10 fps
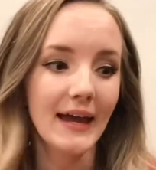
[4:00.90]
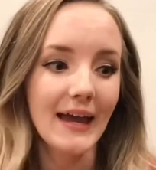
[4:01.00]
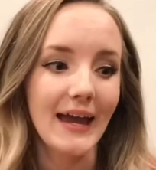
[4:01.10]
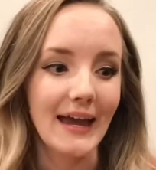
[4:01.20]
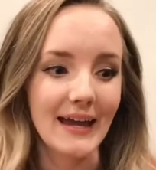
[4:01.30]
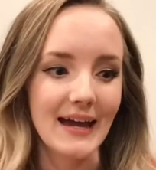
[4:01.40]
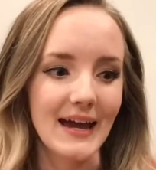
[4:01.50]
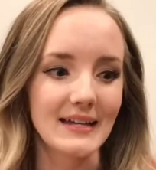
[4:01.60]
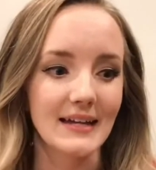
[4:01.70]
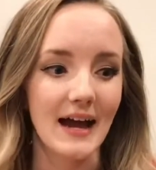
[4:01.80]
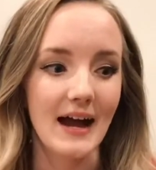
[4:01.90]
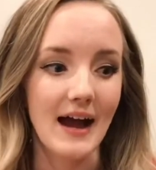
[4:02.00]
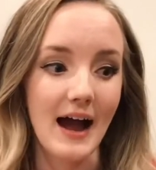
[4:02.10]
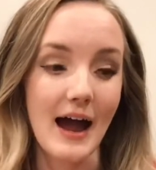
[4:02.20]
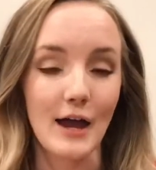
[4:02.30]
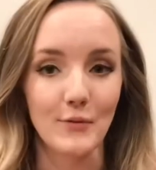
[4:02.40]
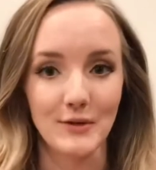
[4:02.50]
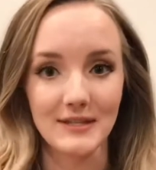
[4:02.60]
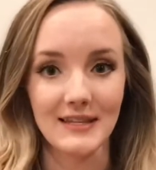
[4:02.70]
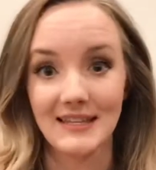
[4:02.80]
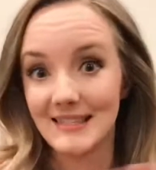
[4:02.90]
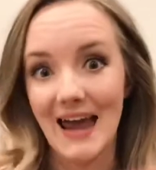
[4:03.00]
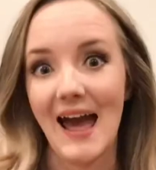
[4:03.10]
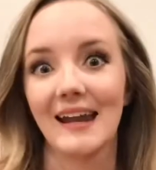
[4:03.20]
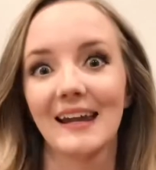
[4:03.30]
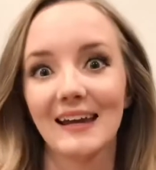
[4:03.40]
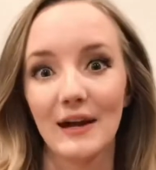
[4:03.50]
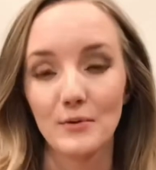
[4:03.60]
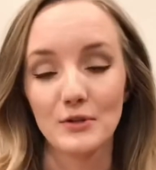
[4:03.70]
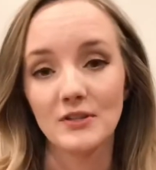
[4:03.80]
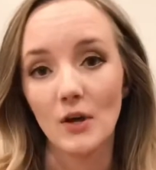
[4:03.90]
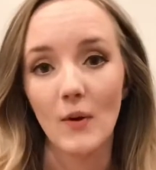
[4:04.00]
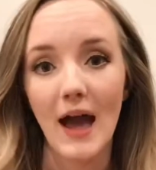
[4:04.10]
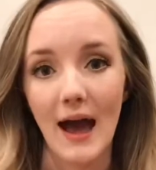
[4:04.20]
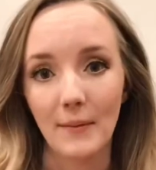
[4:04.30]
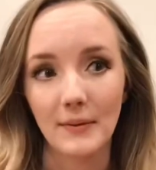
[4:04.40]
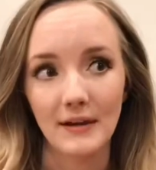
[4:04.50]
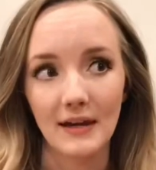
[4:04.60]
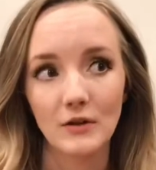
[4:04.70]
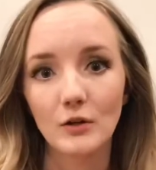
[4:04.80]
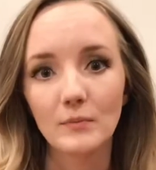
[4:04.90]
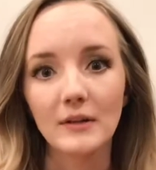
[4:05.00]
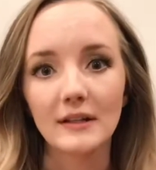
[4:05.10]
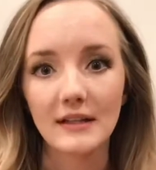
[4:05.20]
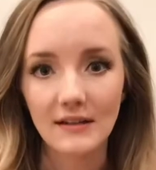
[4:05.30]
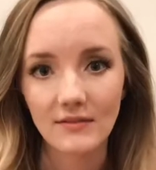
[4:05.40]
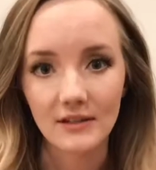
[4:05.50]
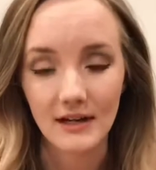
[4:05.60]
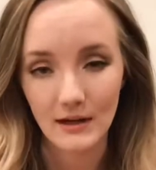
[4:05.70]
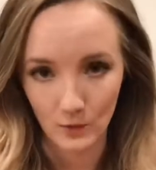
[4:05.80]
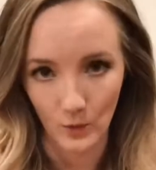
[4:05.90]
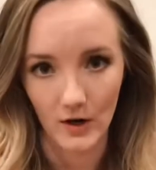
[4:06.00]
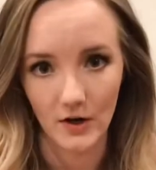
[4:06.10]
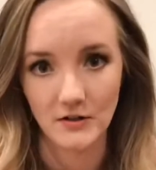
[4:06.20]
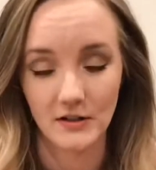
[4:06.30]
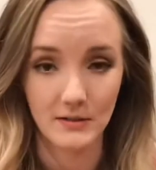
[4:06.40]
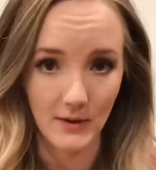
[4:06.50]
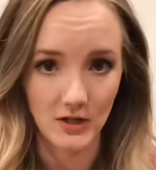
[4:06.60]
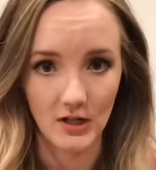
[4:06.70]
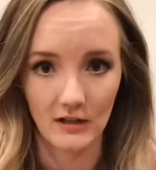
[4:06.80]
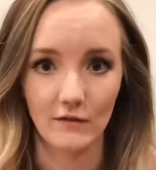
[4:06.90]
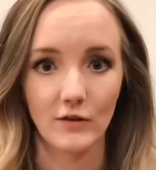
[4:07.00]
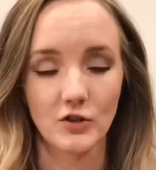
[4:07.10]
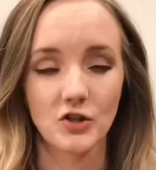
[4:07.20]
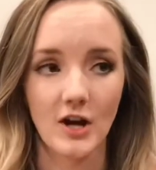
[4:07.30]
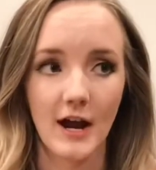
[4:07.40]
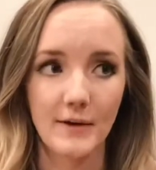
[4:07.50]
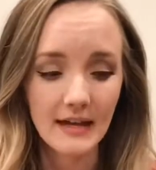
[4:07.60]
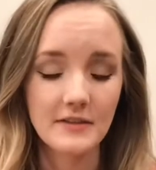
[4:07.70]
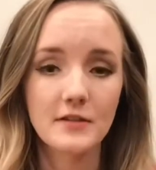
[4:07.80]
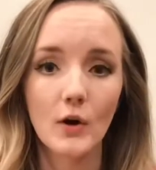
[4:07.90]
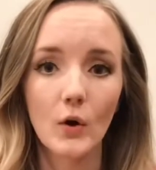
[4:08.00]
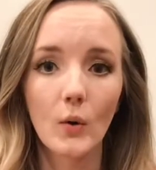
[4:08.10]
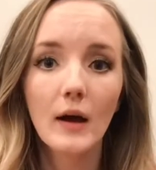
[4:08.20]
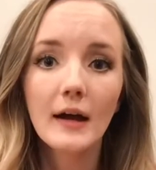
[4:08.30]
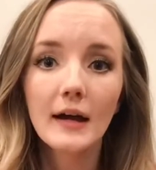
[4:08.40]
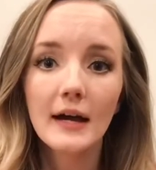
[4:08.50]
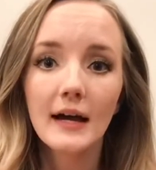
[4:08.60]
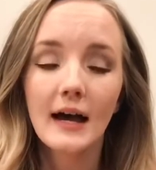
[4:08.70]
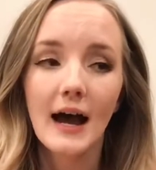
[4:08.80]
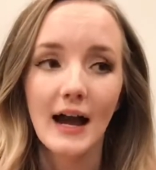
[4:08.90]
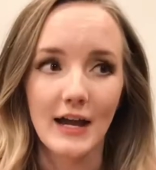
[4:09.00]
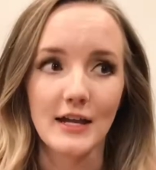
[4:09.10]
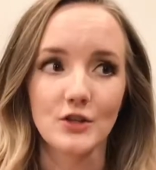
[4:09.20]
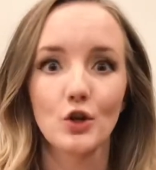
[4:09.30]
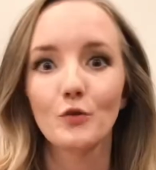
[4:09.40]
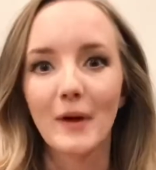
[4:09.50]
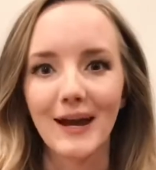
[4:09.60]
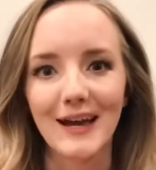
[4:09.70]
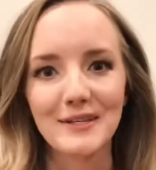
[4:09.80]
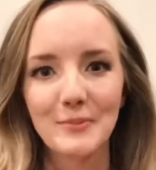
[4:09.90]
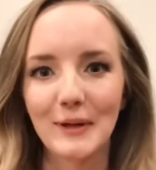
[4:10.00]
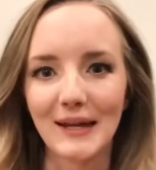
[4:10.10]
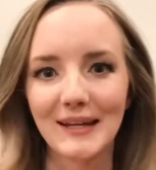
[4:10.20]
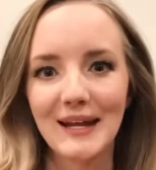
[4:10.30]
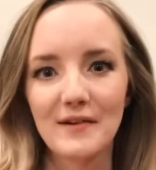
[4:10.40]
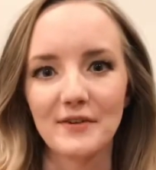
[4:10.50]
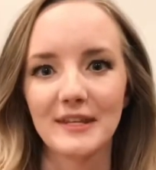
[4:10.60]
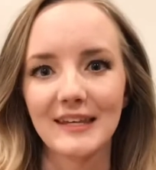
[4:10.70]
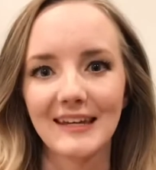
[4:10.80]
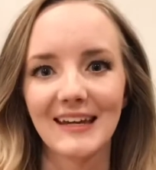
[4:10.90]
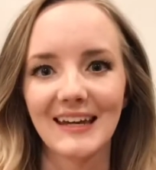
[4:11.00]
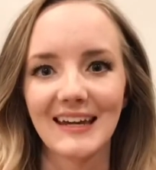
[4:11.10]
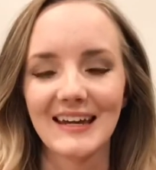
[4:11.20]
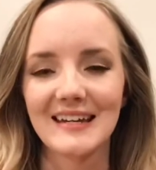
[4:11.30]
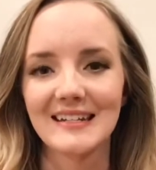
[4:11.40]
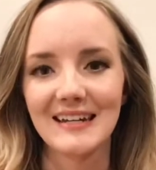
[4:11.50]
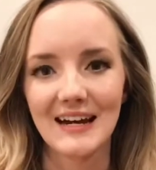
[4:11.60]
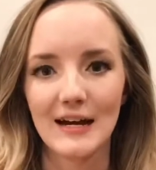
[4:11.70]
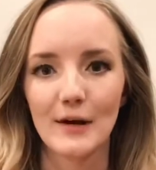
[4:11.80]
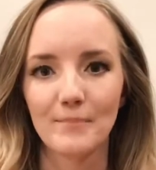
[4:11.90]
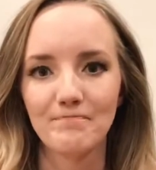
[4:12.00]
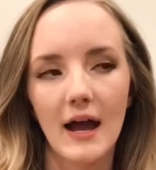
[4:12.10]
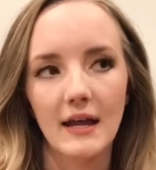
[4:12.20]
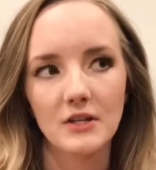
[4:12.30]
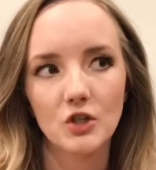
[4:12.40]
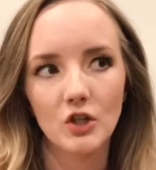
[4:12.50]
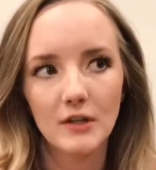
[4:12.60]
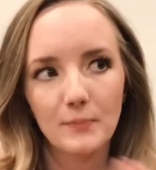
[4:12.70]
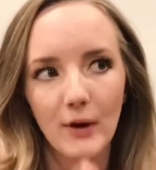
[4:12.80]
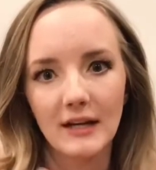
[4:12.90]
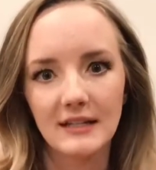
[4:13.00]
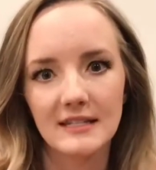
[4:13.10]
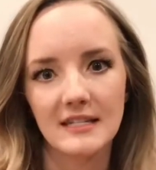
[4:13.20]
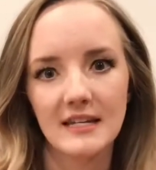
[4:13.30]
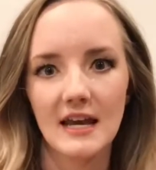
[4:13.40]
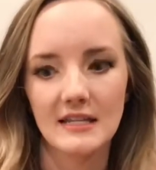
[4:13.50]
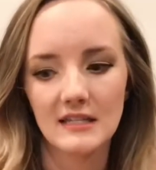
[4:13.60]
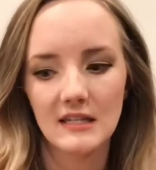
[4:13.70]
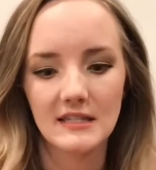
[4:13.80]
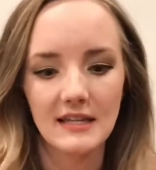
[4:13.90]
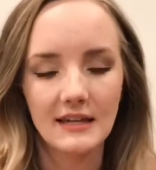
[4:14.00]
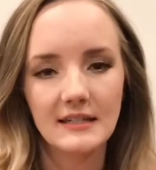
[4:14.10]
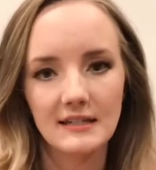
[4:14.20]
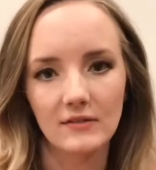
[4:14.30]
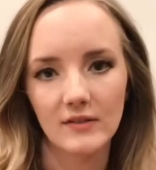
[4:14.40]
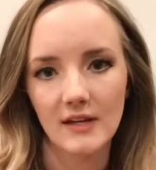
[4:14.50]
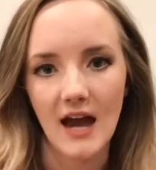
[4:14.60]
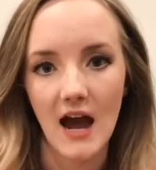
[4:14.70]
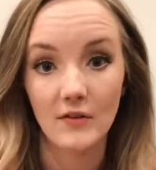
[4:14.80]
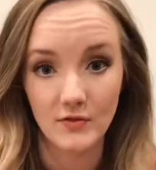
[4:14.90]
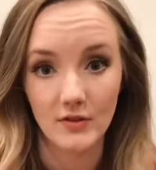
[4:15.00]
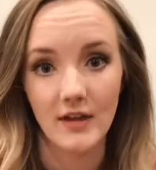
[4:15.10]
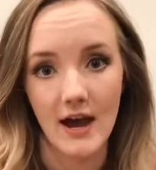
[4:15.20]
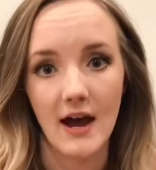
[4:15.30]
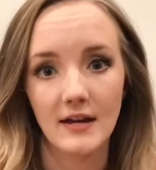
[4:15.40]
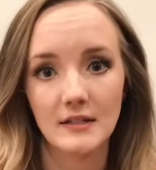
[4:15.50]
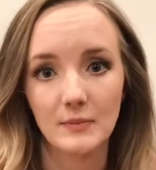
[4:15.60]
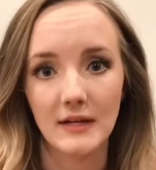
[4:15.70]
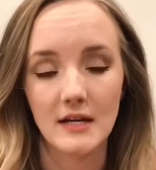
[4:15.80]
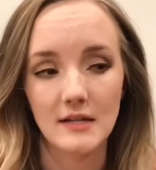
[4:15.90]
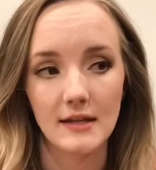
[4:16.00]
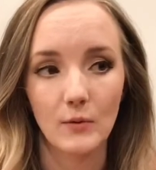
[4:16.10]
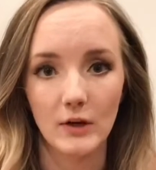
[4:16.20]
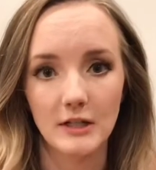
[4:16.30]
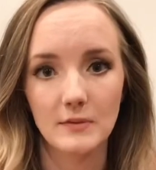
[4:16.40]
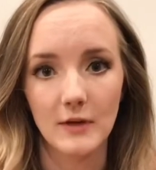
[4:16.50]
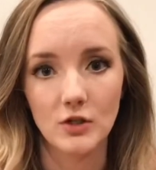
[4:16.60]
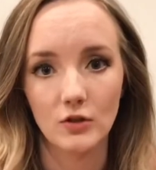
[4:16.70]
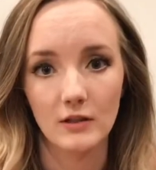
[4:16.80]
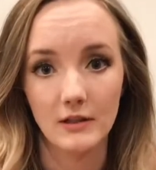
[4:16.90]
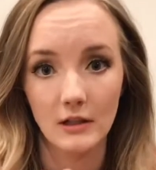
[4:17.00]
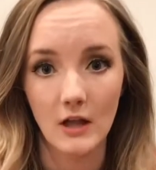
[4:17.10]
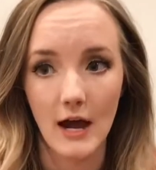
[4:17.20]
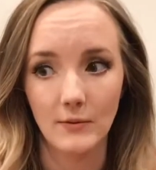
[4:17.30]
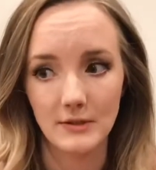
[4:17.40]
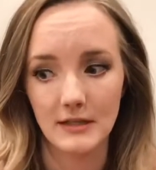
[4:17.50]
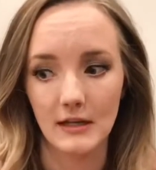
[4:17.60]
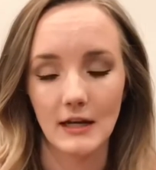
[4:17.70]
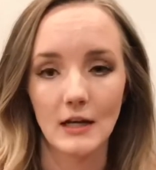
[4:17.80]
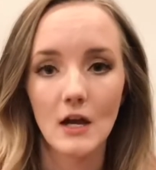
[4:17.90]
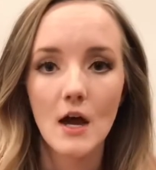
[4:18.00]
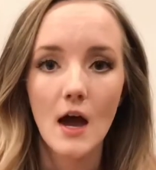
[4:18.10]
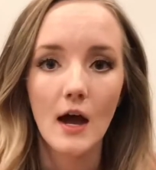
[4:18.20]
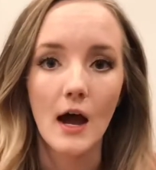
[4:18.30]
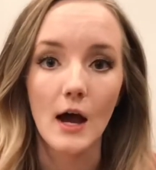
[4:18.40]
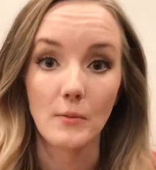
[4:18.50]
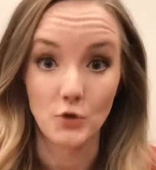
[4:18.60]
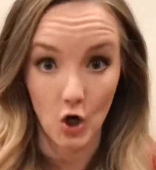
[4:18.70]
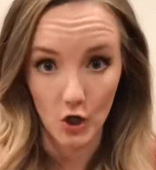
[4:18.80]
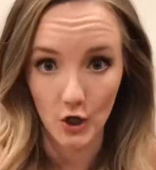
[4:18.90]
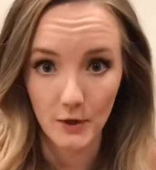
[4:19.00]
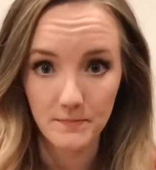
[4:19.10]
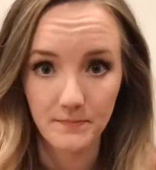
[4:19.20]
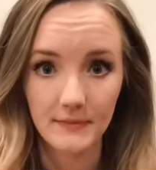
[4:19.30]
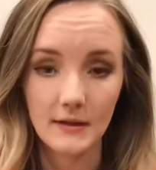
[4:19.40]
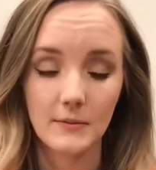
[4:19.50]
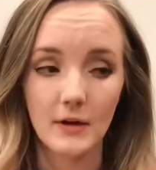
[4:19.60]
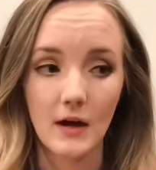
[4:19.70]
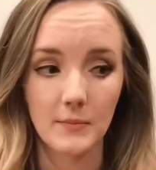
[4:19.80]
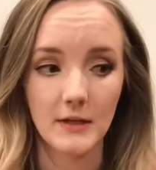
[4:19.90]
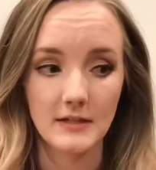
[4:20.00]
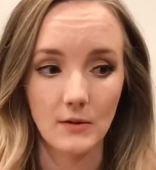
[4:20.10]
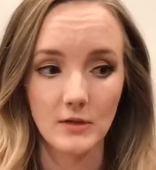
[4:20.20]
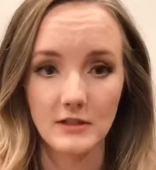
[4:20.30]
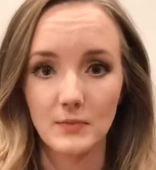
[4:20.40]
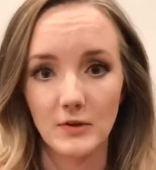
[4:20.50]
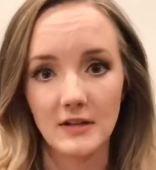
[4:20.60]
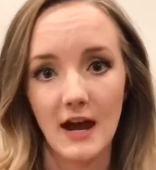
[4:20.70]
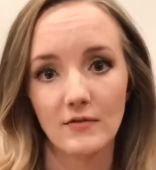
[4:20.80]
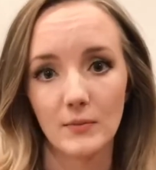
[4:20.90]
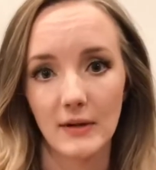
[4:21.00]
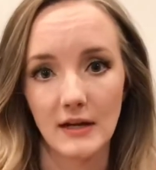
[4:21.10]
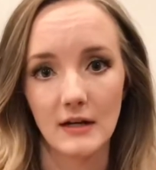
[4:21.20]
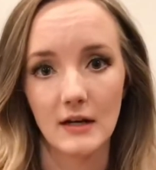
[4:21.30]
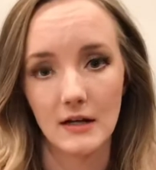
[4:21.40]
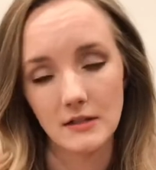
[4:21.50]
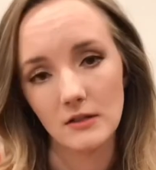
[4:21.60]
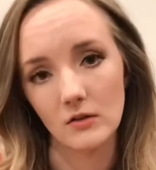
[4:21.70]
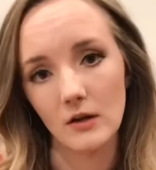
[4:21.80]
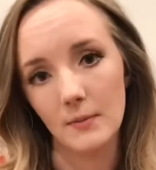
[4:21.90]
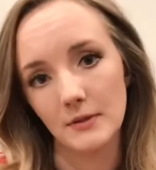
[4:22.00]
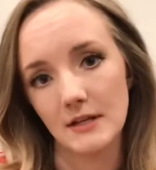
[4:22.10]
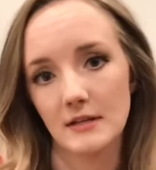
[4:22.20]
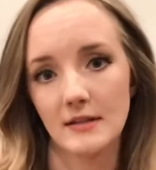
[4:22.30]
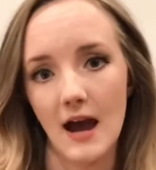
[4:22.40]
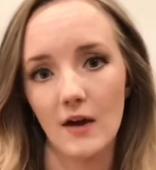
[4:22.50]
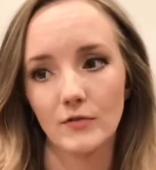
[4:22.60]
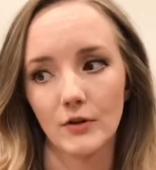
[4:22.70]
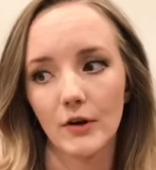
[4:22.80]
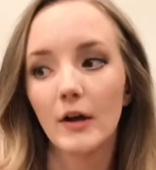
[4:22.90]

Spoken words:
And I was ecstatic. I was so happy. I couldn't believe that it had worked, especially on the first try. And so I showed my husband and everything, and I took pregnancy tests consecutively after that, because I wanted to make sure that the line was getting darker. Because I wasn't supposed to have a beta until a couple days after.